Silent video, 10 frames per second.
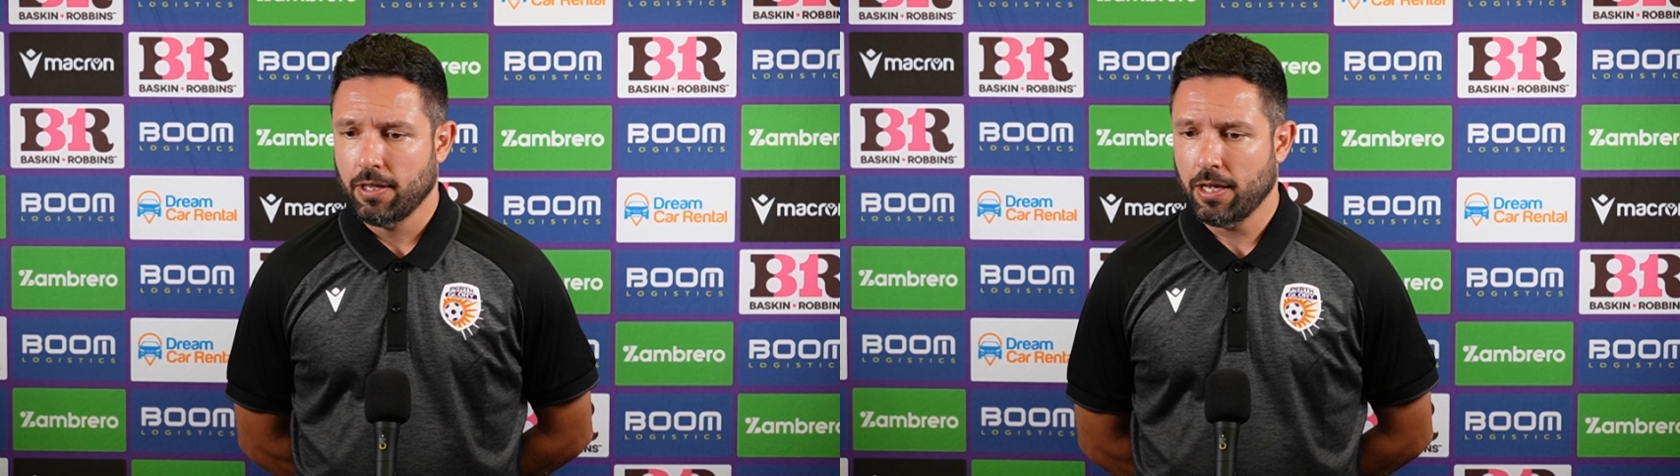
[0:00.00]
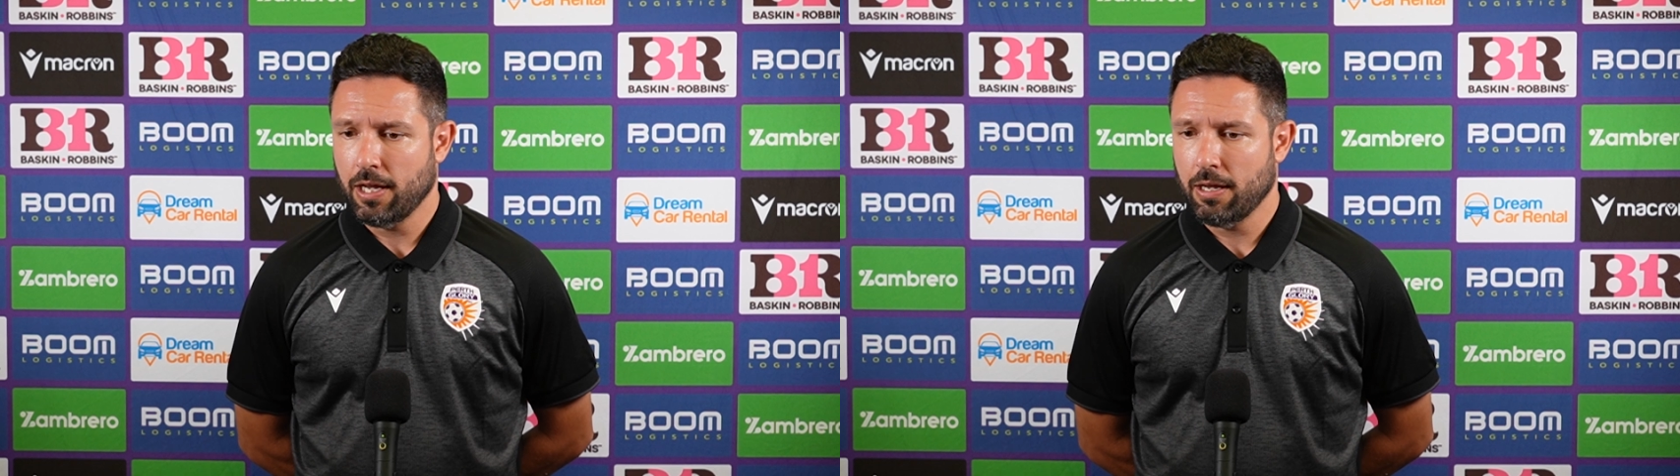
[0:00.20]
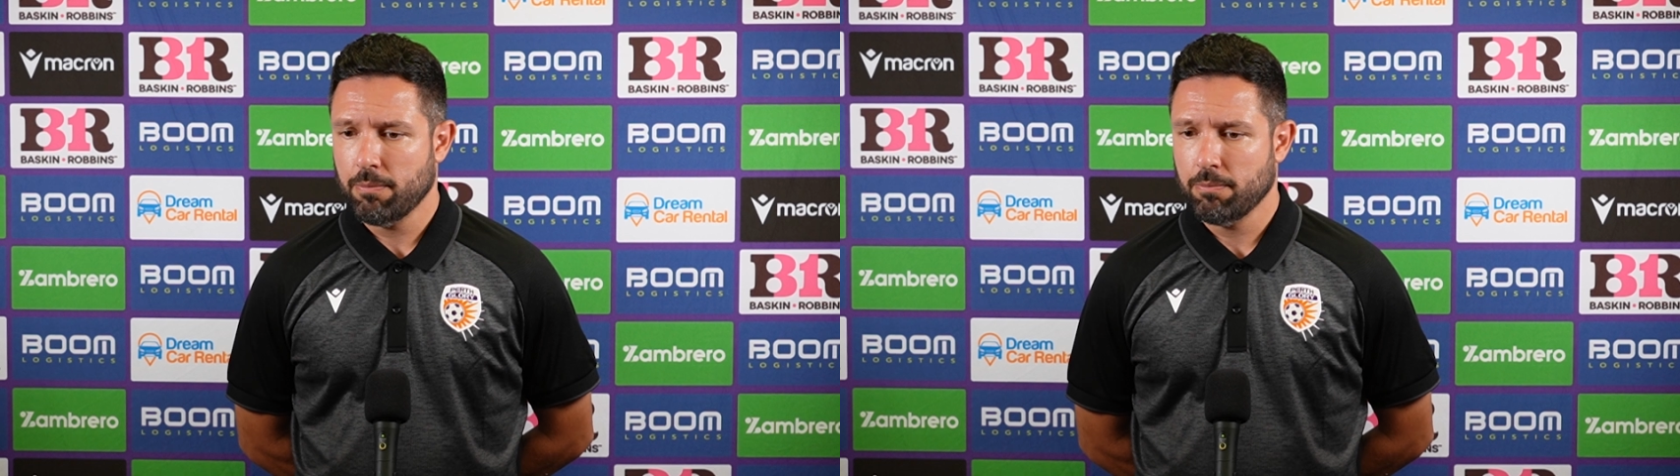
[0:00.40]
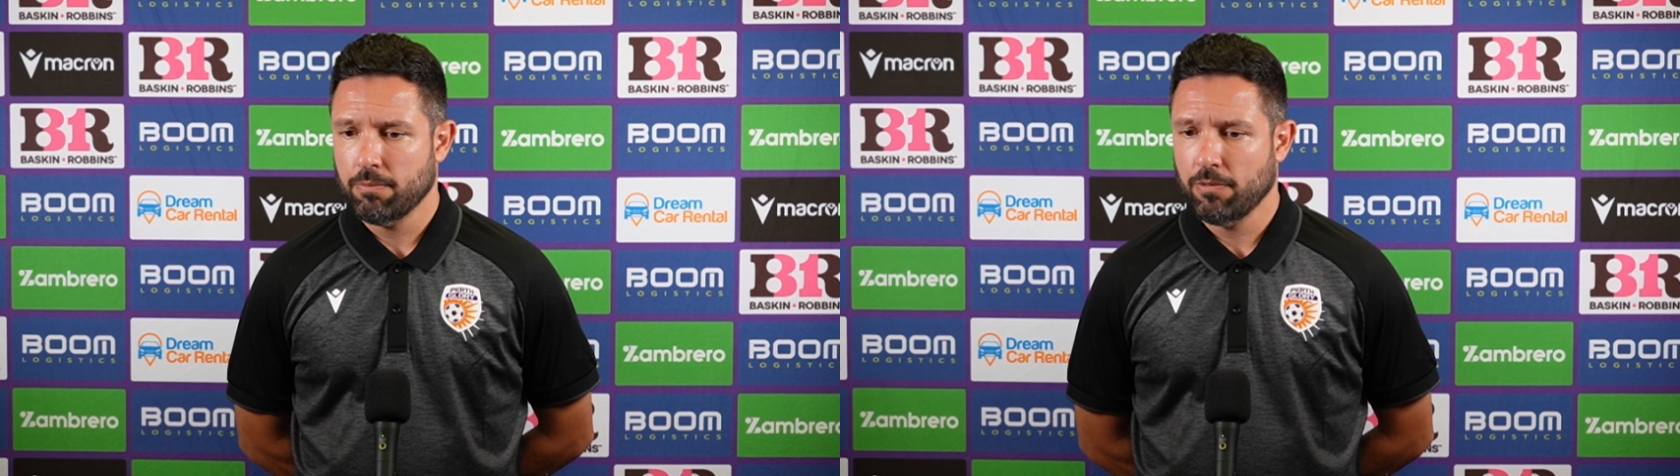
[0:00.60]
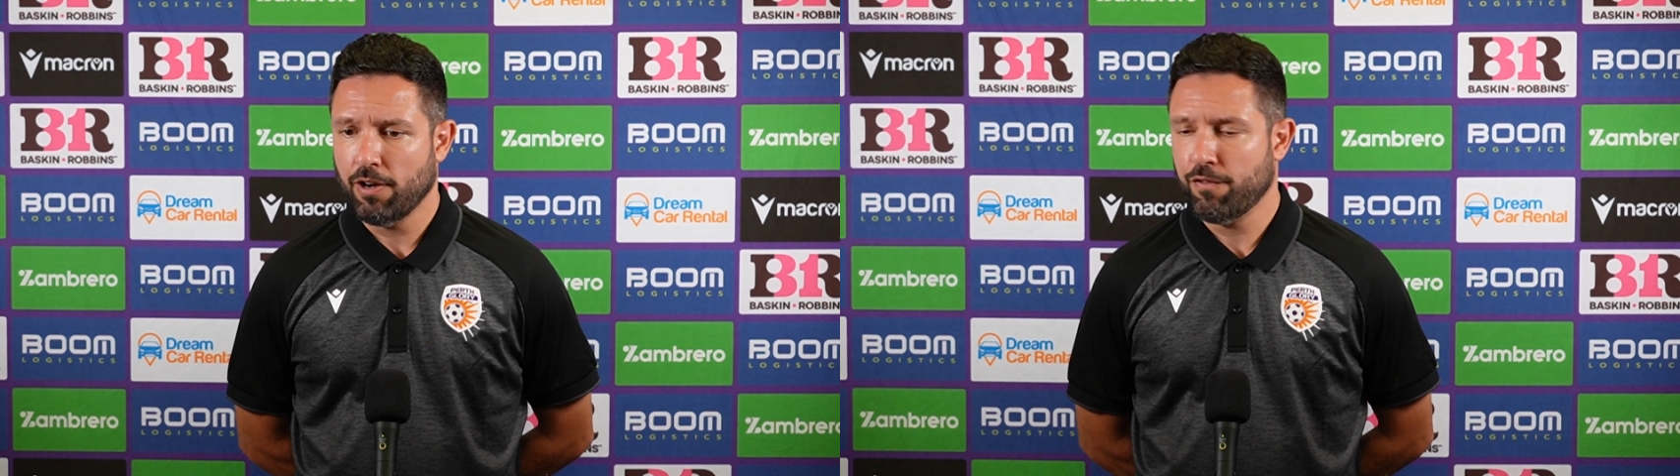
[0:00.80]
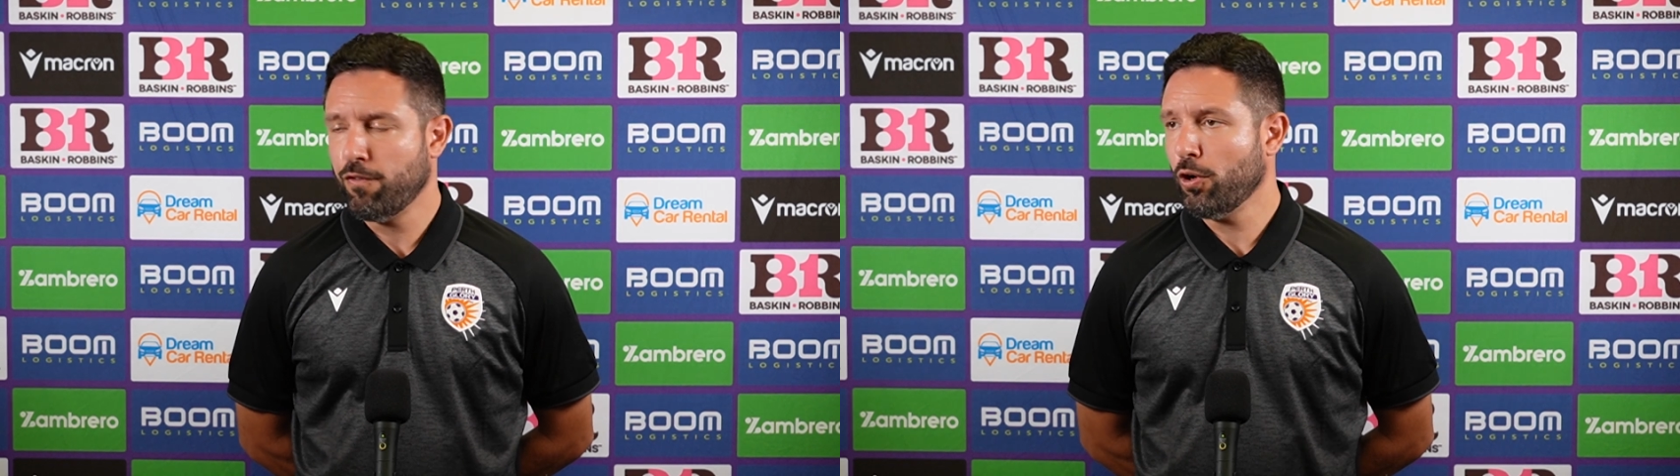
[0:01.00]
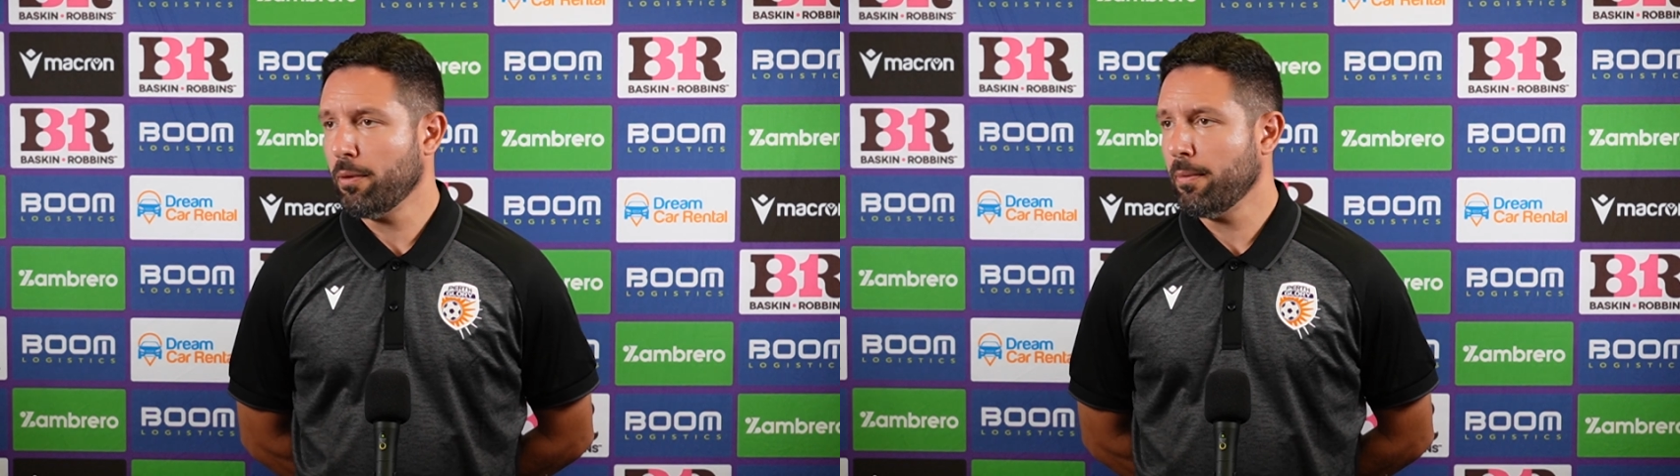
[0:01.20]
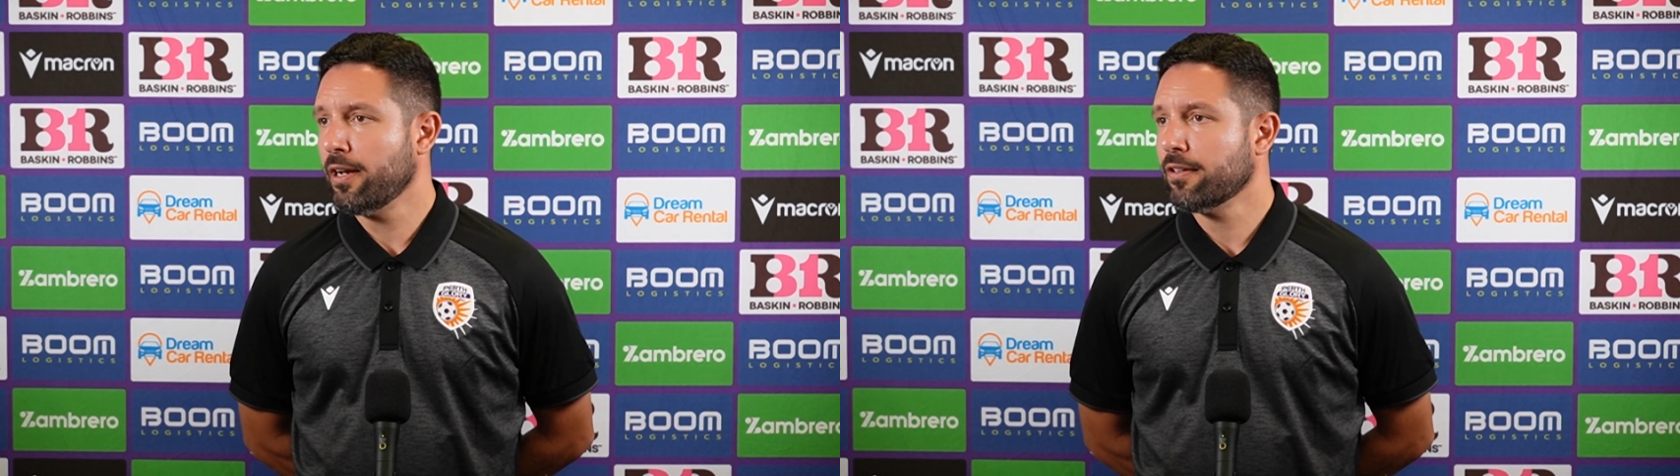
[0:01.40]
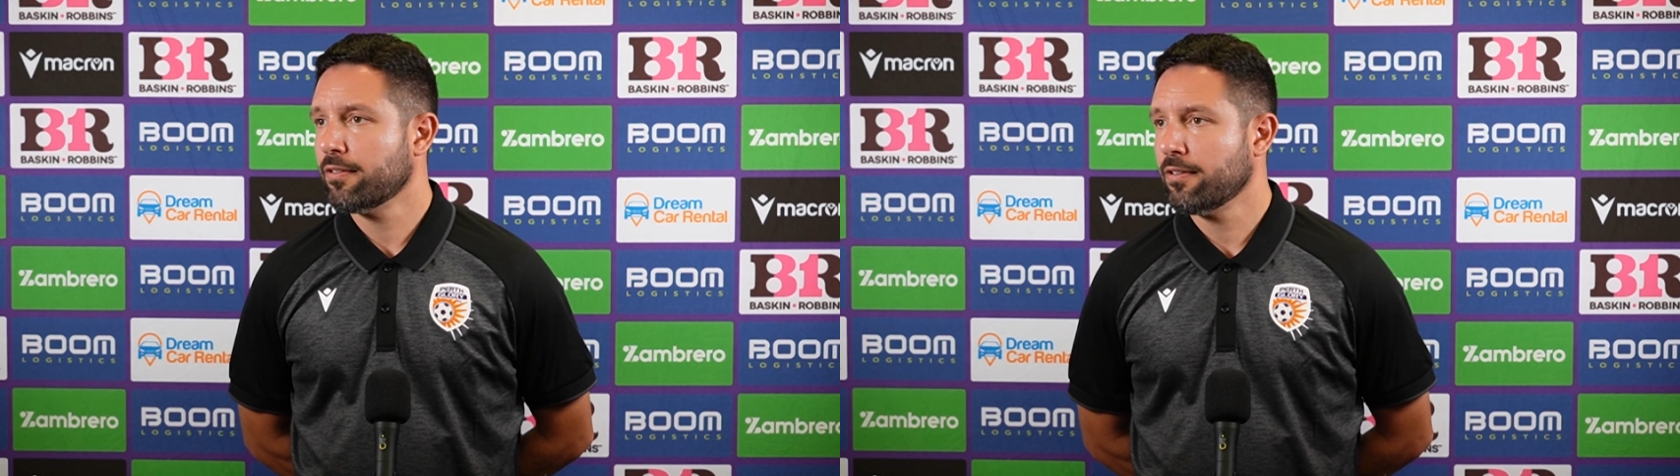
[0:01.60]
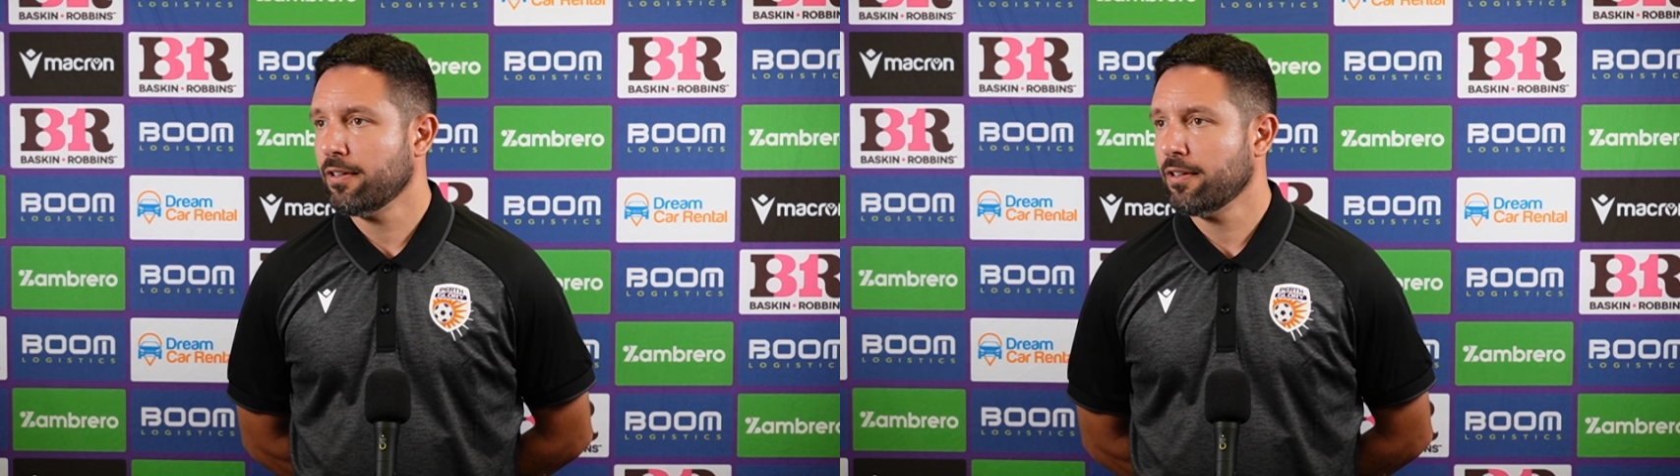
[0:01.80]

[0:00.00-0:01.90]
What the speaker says: 40 minutes